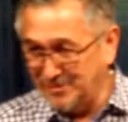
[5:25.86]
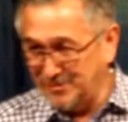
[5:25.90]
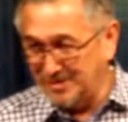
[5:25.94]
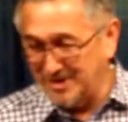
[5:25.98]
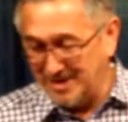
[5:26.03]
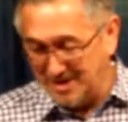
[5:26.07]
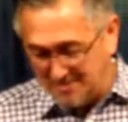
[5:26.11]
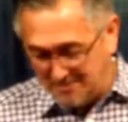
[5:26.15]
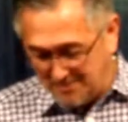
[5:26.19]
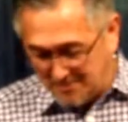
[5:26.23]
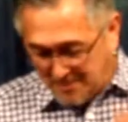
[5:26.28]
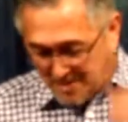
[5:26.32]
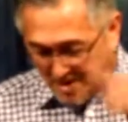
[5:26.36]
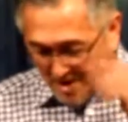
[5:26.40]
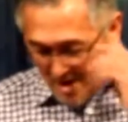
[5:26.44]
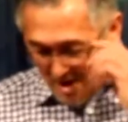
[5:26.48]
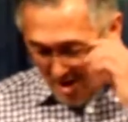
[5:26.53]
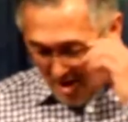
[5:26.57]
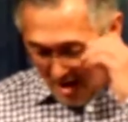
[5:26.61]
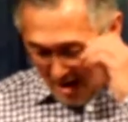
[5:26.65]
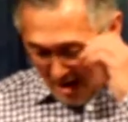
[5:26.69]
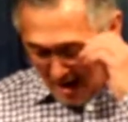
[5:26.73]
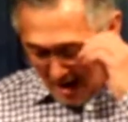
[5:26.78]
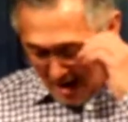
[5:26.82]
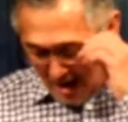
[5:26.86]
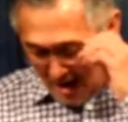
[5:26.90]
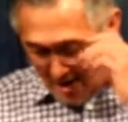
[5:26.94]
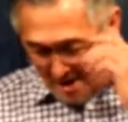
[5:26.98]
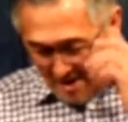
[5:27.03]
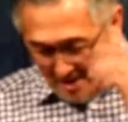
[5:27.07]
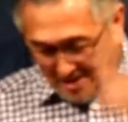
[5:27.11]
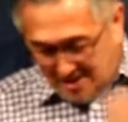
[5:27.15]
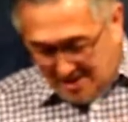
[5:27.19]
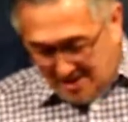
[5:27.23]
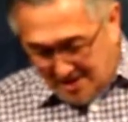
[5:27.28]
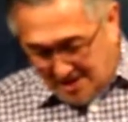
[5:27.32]
Okay.
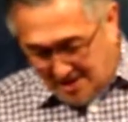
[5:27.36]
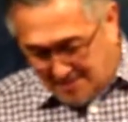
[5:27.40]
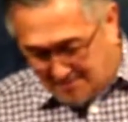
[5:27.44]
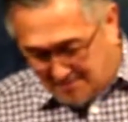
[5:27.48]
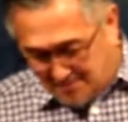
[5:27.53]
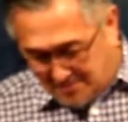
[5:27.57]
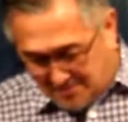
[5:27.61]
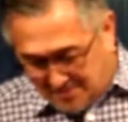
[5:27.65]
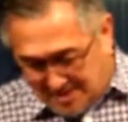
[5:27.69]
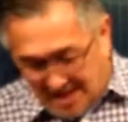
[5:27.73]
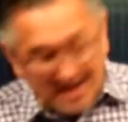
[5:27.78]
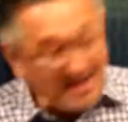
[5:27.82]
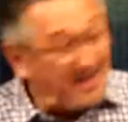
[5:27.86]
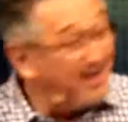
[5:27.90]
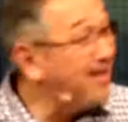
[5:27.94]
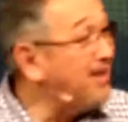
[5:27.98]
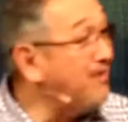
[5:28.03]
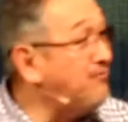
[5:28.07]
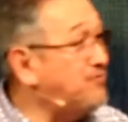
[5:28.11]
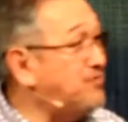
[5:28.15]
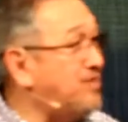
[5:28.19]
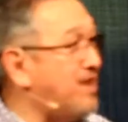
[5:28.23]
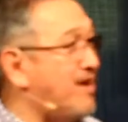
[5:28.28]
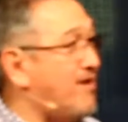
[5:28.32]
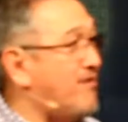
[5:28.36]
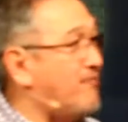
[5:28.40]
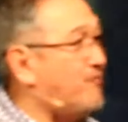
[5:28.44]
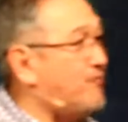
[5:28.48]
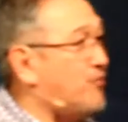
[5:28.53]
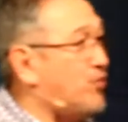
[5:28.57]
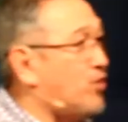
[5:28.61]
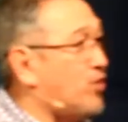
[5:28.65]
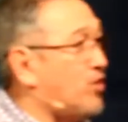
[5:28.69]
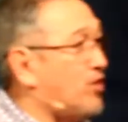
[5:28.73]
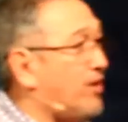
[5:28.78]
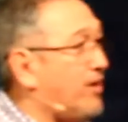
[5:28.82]
And uh, they lived there
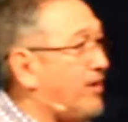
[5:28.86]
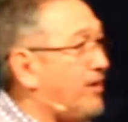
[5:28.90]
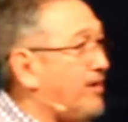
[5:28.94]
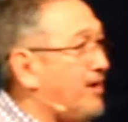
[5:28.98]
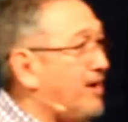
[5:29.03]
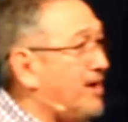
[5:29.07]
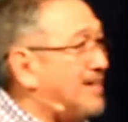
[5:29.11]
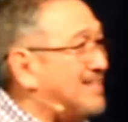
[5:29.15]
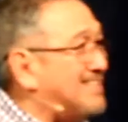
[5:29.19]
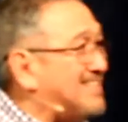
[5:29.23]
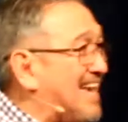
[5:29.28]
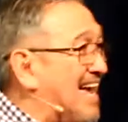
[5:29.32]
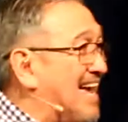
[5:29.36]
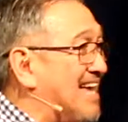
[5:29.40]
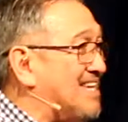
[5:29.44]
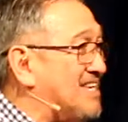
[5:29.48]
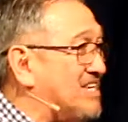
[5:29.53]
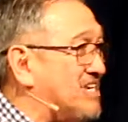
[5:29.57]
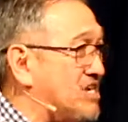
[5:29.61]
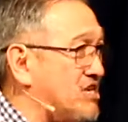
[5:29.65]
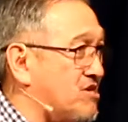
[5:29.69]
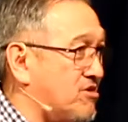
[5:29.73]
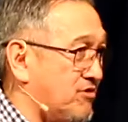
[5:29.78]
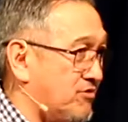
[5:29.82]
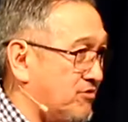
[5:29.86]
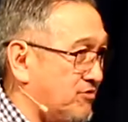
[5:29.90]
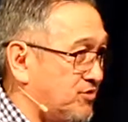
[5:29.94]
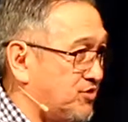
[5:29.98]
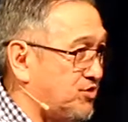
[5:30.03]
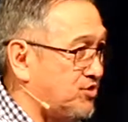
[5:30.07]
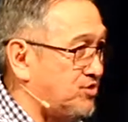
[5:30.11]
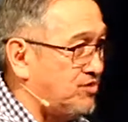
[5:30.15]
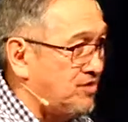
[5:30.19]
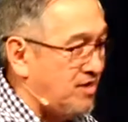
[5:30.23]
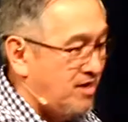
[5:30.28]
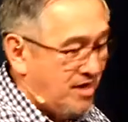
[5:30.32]
for 10 years.
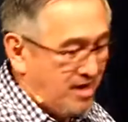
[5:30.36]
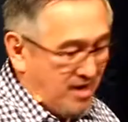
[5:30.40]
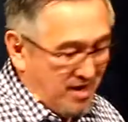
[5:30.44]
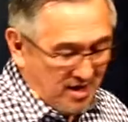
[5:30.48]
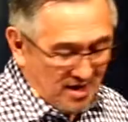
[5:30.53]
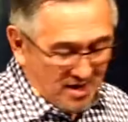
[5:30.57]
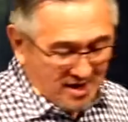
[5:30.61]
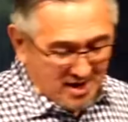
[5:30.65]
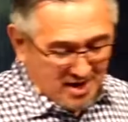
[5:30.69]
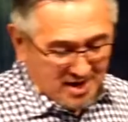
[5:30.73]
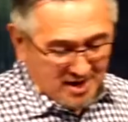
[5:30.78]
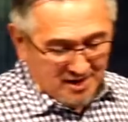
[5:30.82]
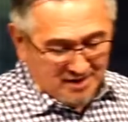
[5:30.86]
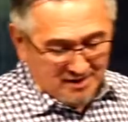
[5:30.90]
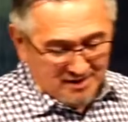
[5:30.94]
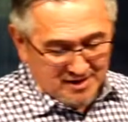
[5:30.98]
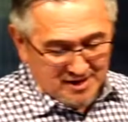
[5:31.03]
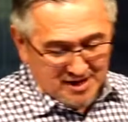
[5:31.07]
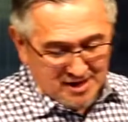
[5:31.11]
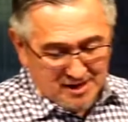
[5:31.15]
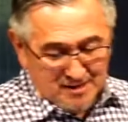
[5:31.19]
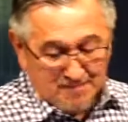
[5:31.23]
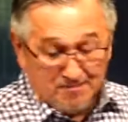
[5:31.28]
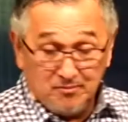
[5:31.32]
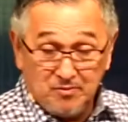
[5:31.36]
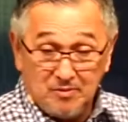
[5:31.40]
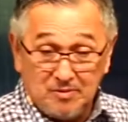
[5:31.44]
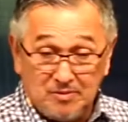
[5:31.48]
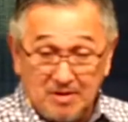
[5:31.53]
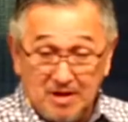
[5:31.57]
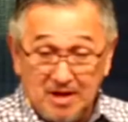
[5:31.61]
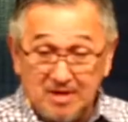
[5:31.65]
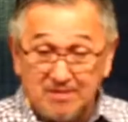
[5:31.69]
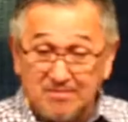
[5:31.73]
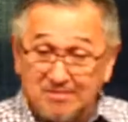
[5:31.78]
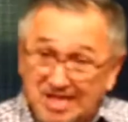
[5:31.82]
And uh,
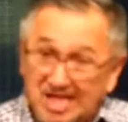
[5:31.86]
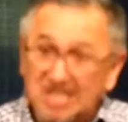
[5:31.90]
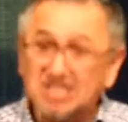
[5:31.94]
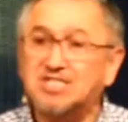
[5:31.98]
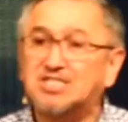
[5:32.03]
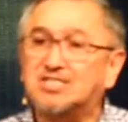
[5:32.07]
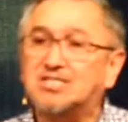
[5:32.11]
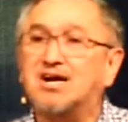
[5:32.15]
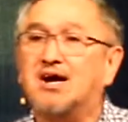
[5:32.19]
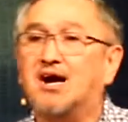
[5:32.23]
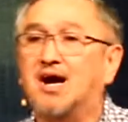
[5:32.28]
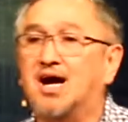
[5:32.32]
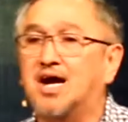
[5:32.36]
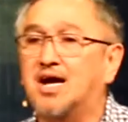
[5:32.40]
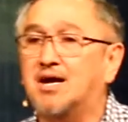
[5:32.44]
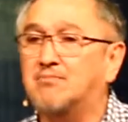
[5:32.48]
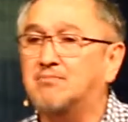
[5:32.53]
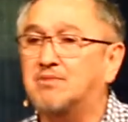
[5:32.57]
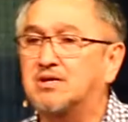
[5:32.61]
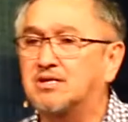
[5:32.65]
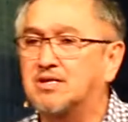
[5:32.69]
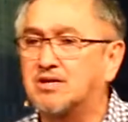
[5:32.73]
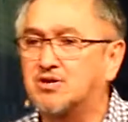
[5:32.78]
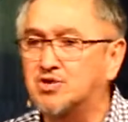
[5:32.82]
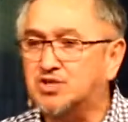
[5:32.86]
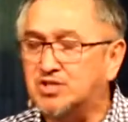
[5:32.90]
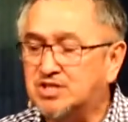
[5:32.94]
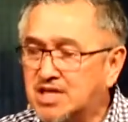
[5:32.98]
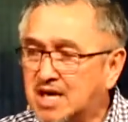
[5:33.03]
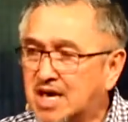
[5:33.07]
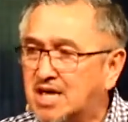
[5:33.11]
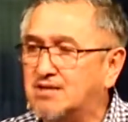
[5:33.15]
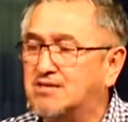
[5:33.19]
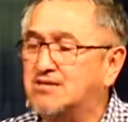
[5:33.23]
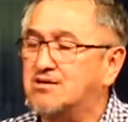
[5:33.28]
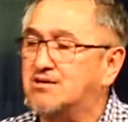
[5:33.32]
in this time, in those
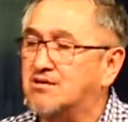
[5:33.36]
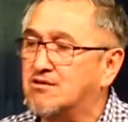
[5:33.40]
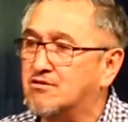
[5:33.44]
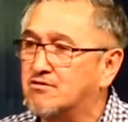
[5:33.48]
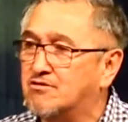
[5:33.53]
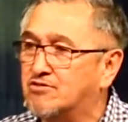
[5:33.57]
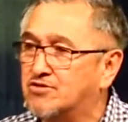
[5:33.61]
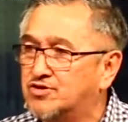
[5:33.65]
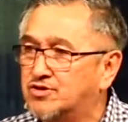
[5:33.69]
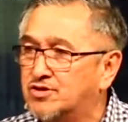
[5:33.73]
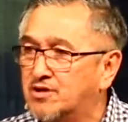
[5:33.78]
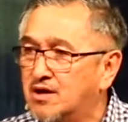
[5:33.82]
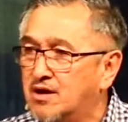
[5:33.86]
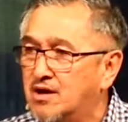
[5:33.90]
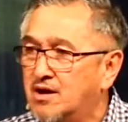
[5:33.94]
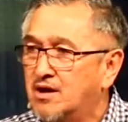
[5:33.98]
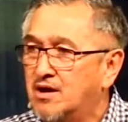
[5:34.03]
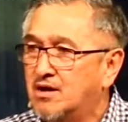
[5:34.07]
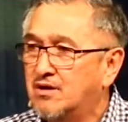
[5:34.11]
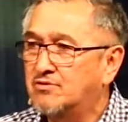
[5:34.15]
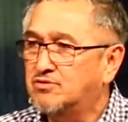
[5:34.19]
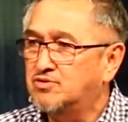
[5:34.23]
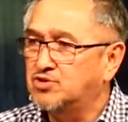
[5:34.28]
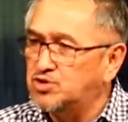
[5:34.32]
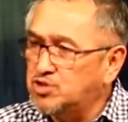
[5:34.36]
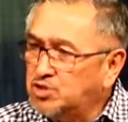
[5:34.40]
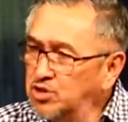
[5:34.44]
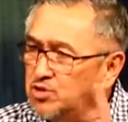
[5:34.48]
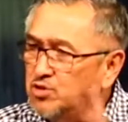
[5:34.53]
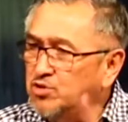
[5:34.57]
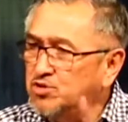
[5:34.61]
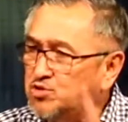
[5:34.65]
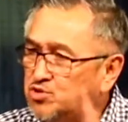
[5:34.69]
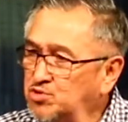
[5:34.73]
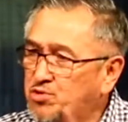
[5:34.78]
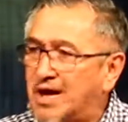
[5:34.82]
10 years,
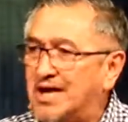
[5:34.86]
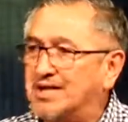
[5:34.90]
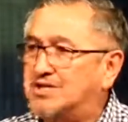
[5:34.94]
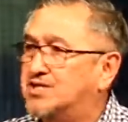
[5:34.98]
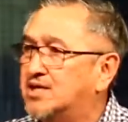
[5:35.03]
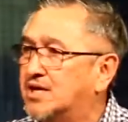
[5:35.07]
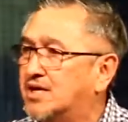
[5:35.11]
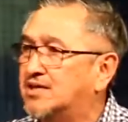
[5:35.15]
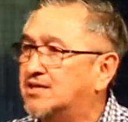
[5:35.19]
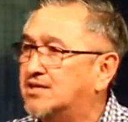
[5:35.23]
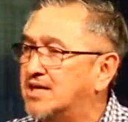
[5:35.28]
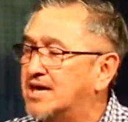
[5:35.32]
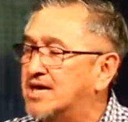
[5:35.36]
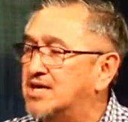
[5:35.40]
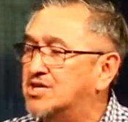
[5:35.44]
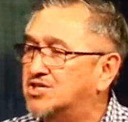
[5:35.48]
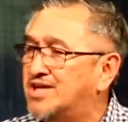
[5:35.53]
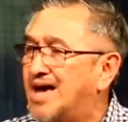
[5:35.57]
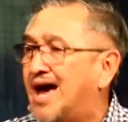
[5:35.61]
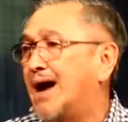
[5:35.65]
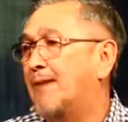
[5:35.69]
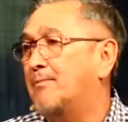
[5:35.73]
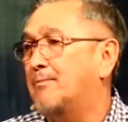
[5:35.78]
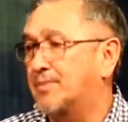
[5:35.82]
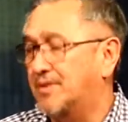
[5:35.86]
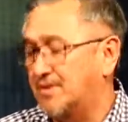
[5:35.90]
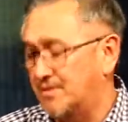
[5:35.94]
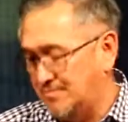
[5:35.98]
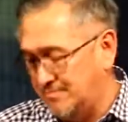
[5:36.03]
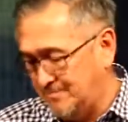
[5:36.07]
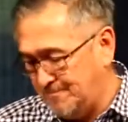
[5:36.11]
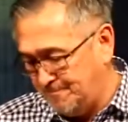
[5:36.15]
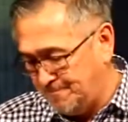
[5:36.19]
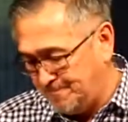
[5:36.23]
two tragic things happened.